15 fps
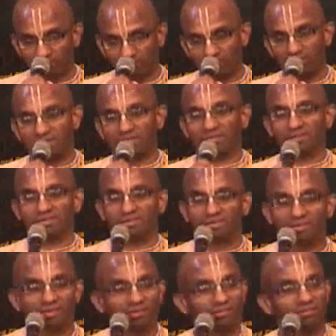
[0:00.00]
Yes.
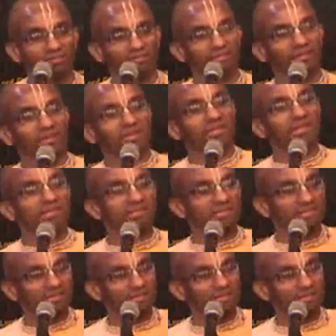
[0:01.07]
Yes,